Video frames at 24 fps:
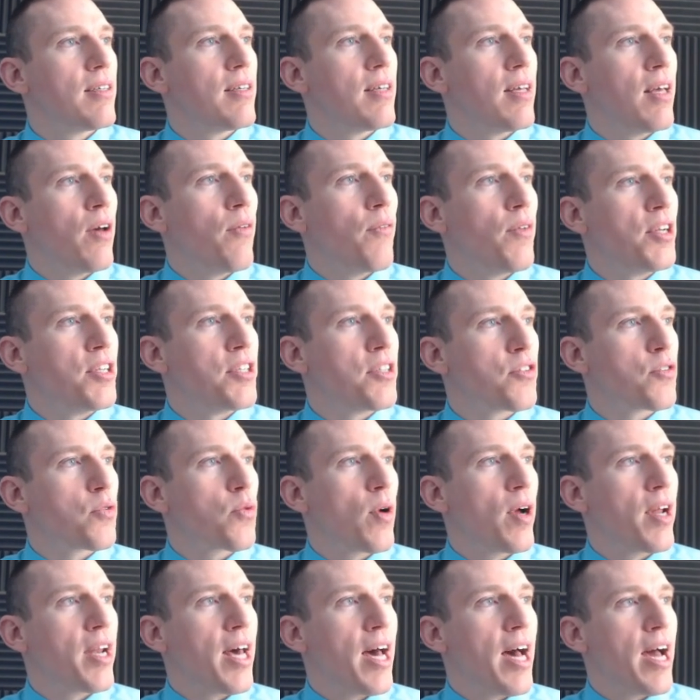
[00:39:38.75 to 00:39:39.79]
and we just
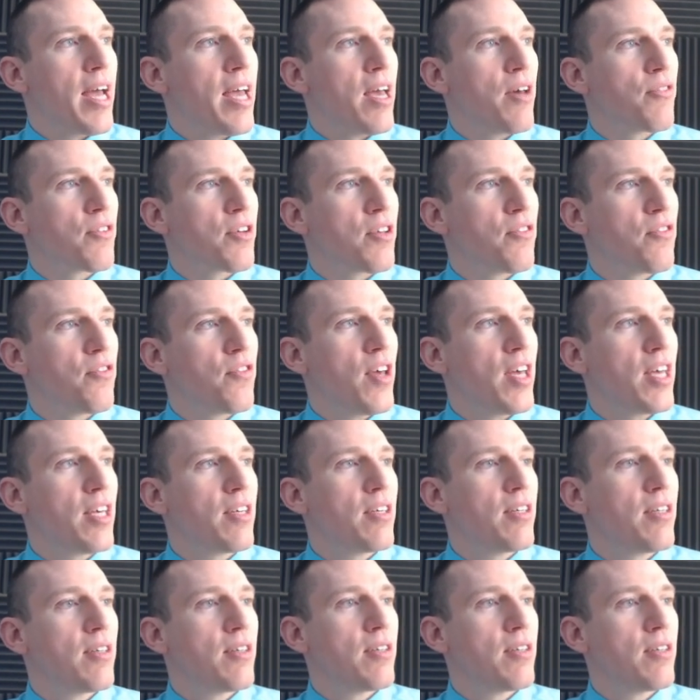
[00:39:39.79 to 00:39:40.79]
run an ifconfig,